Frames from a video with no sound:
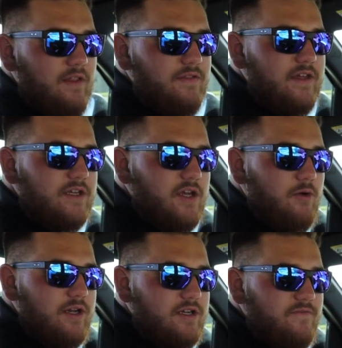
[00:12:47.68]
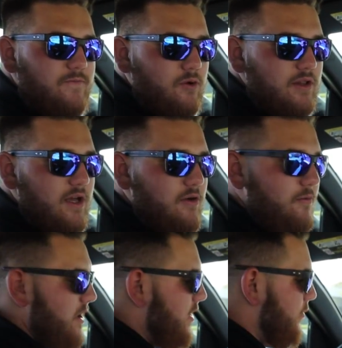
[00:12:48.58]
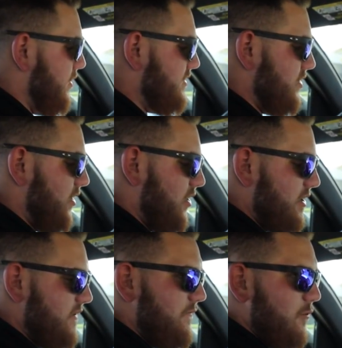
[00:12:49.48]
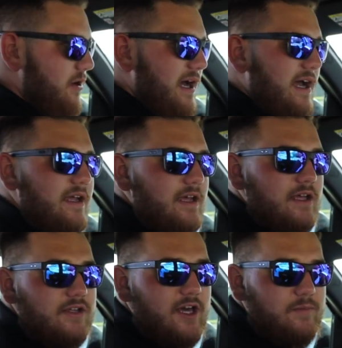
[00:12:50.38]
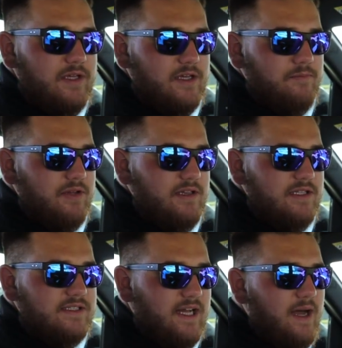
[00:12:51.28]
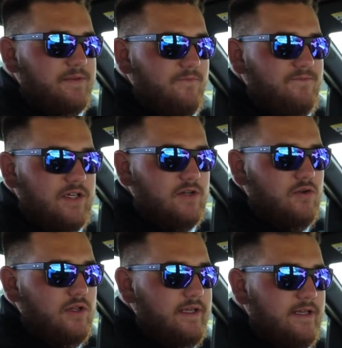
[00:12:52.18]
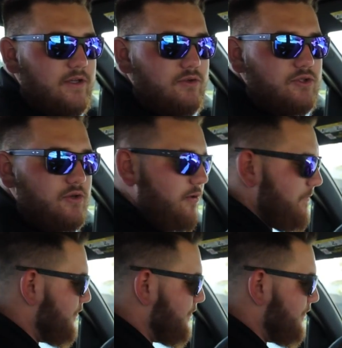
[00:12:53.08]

Then going into 4 low, once you're already in 4 high, you got to be completely stopped, vehicle in neutral.